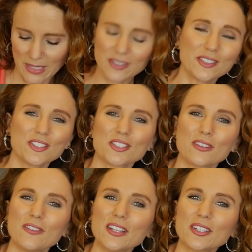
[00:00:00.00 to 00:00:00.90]
This is just
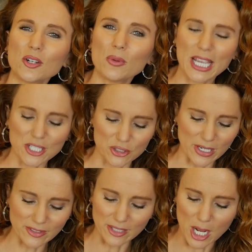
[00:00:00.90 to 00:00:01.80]
a fun little way to
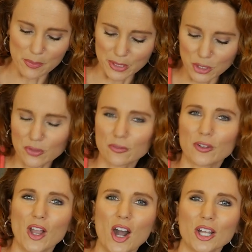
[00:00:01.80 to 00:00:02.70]
dress it up and use it
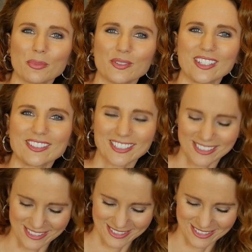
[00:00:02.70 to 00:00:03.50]
for the autumn season.